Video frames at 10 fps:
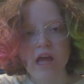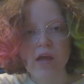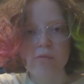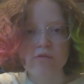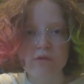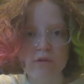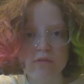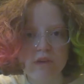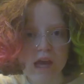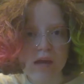April
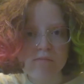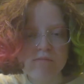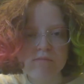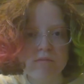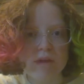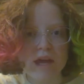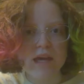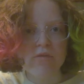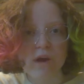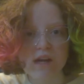4th came
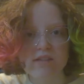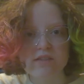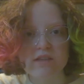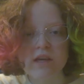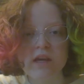and went,